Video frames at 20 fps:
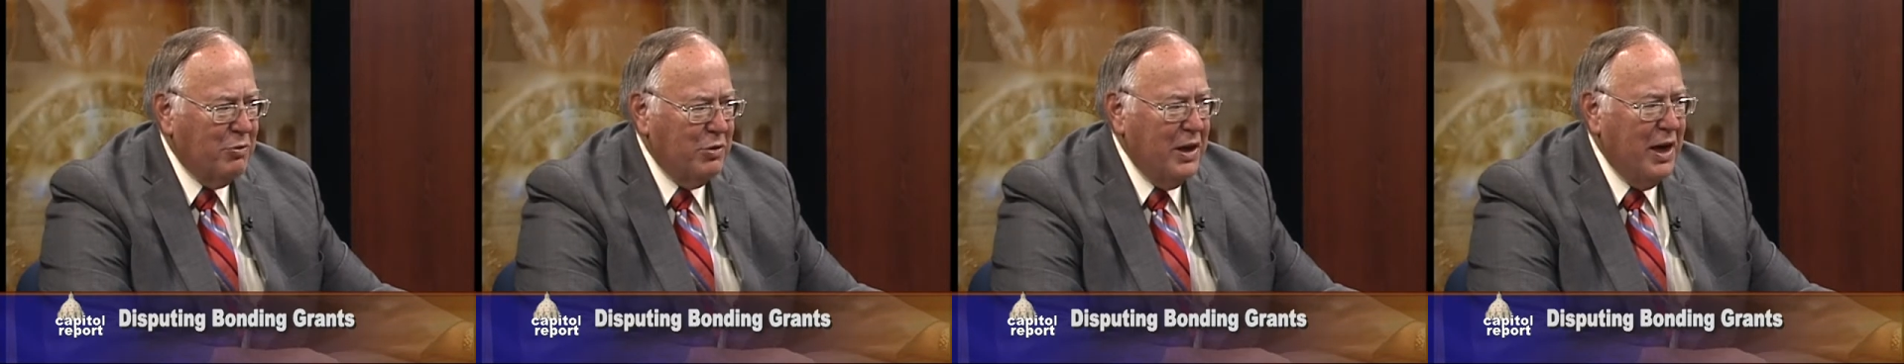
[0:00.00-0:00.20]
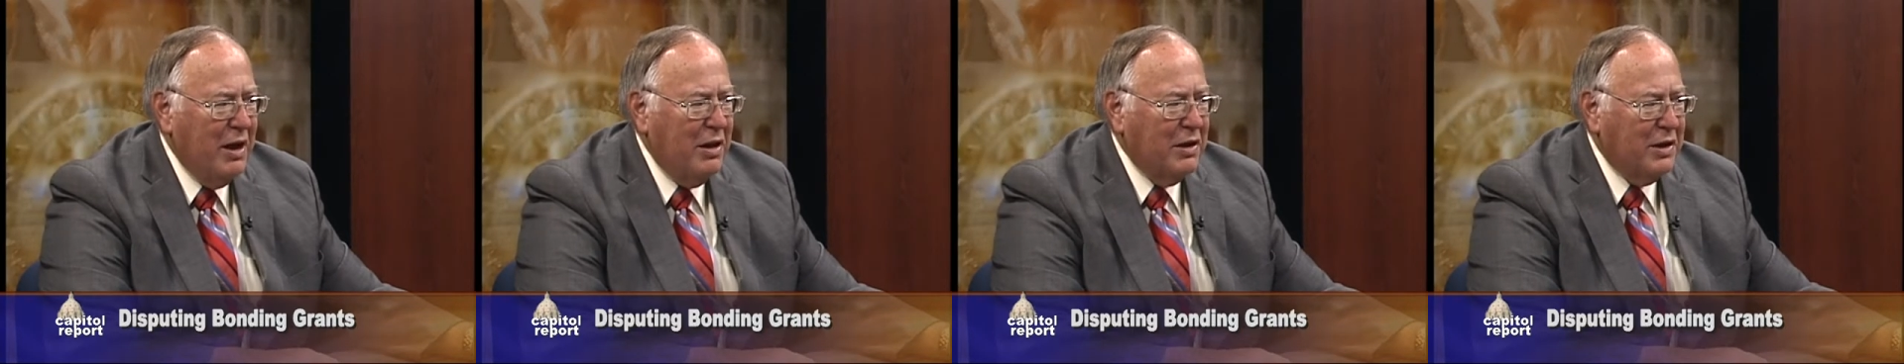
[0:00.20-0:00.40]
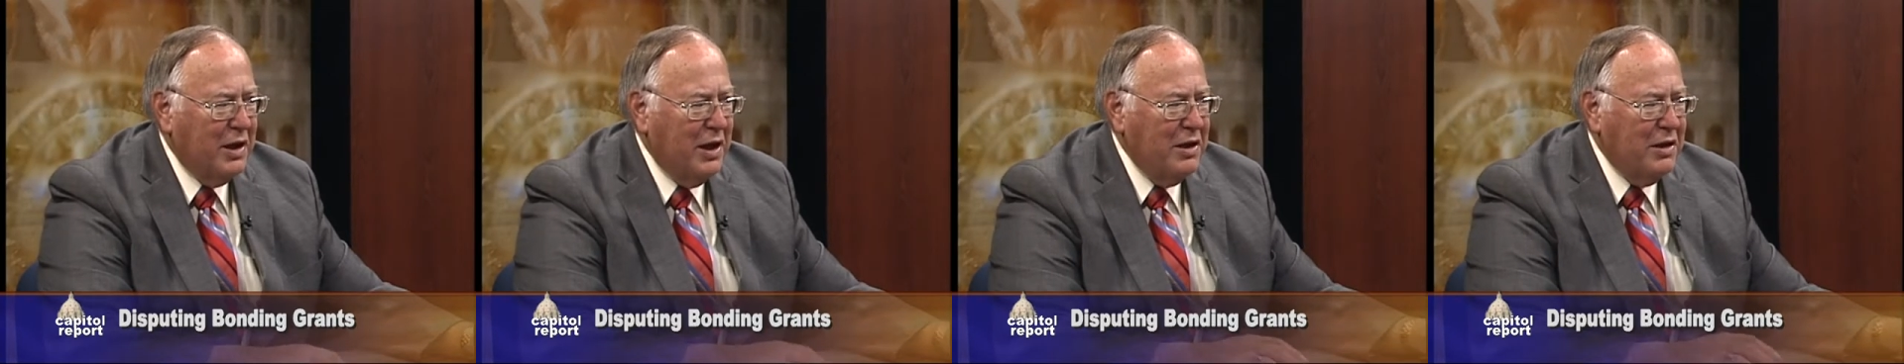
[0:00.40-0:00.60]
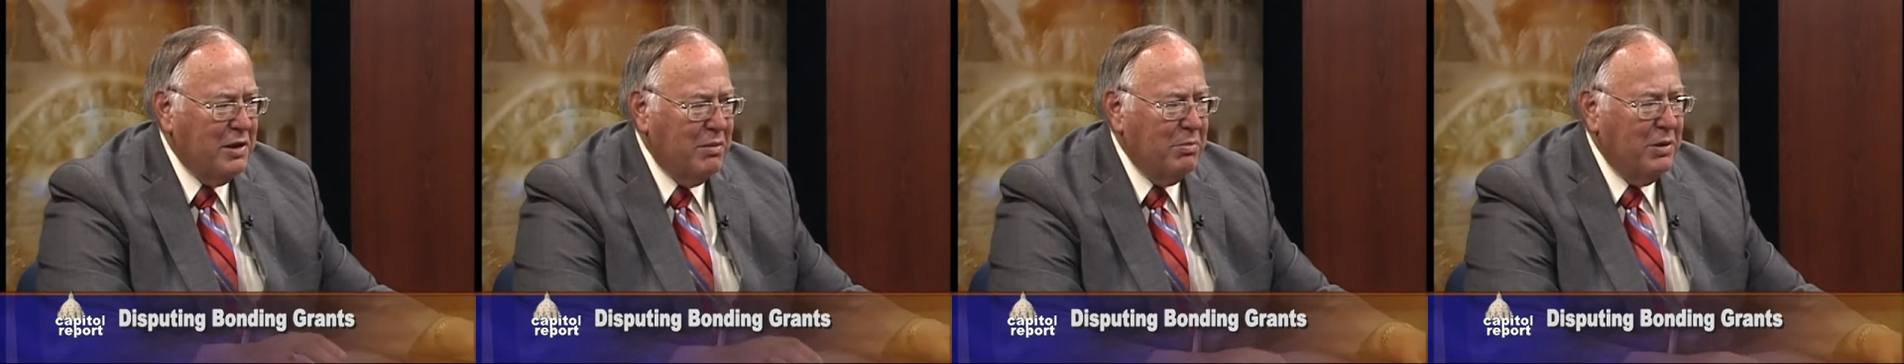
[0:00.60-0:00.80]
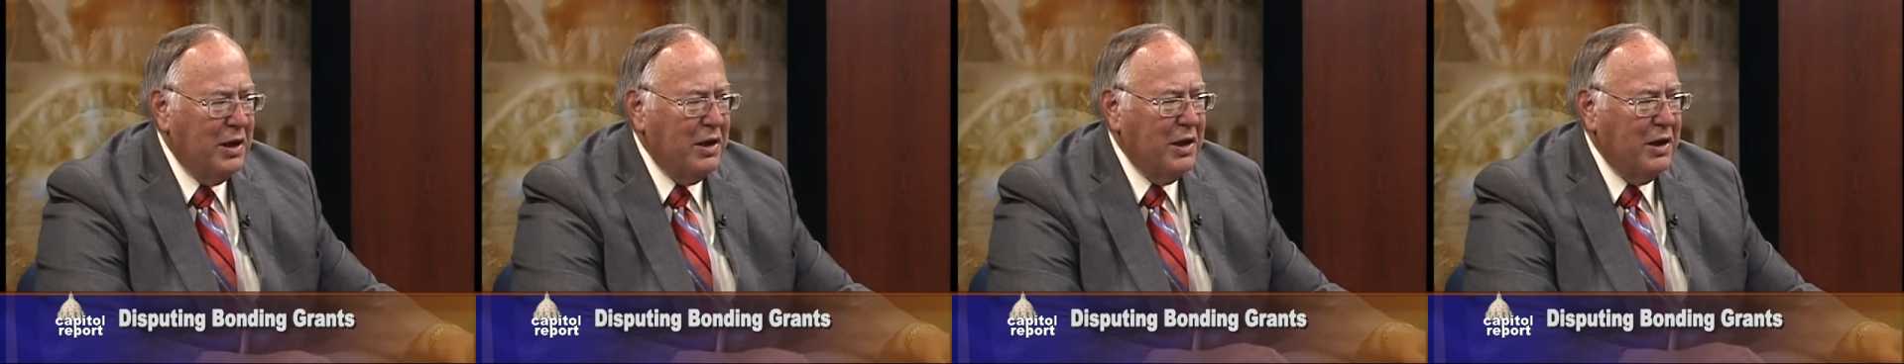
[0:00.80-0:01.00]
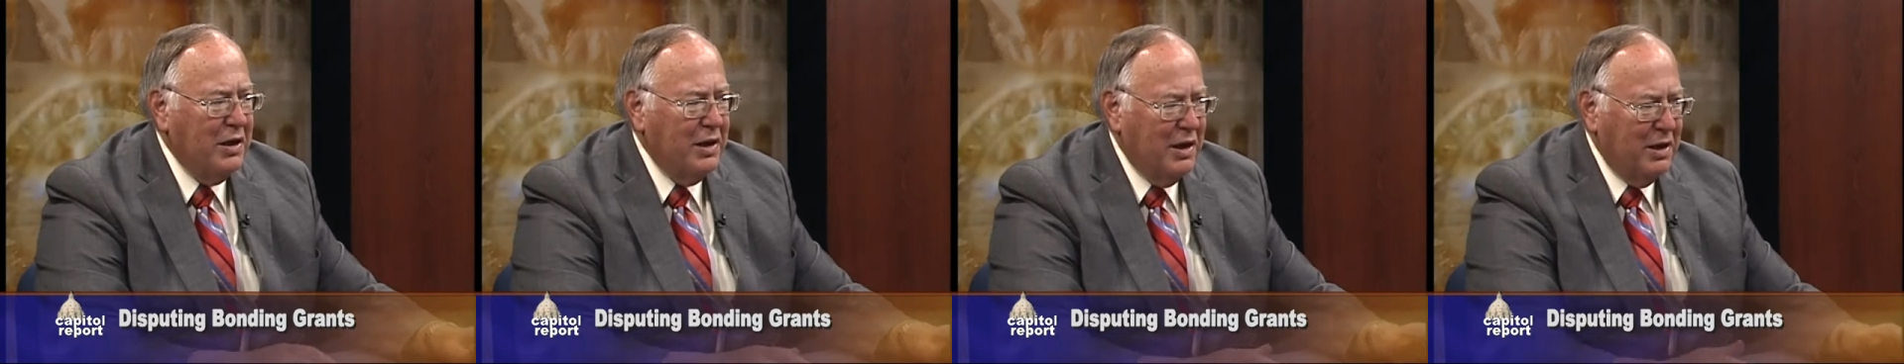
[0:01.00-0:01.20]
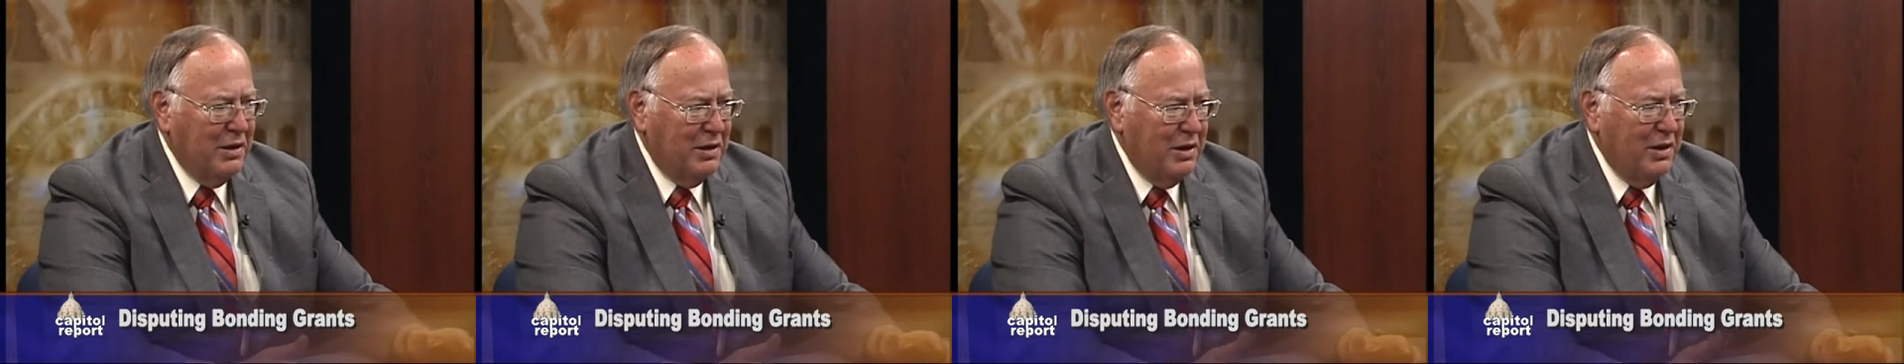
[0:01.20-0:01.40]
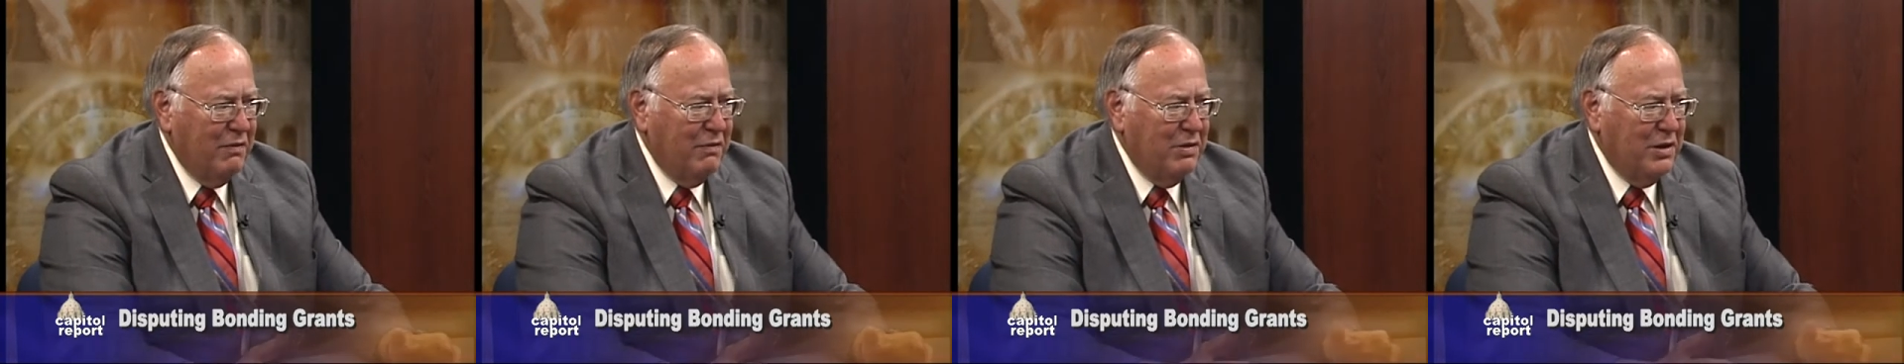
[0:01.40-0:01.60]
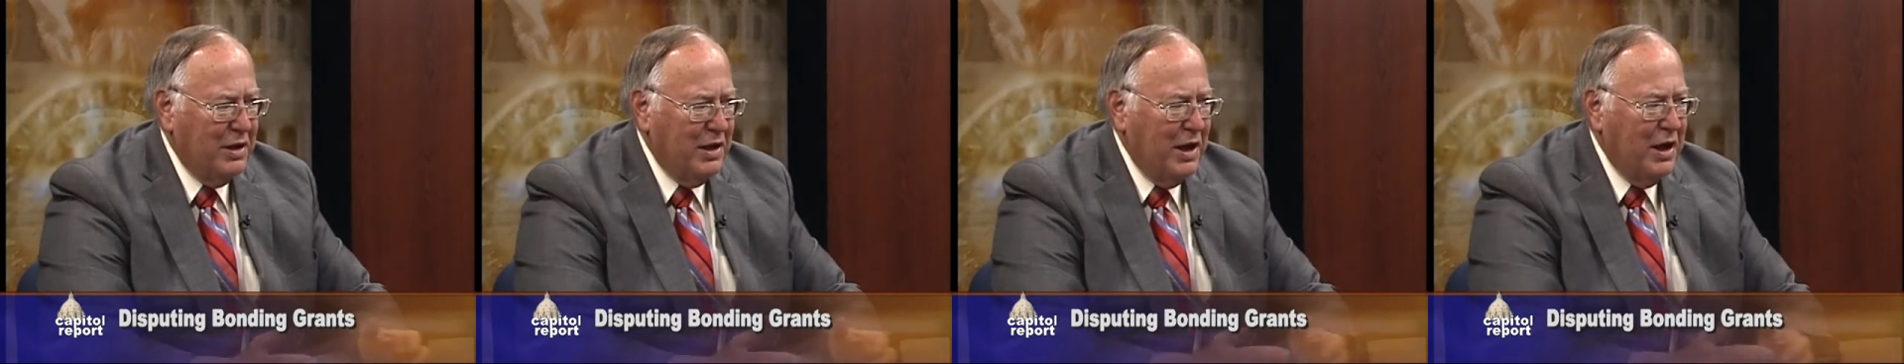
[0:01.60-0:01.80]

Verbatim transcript: We allocate the money and give the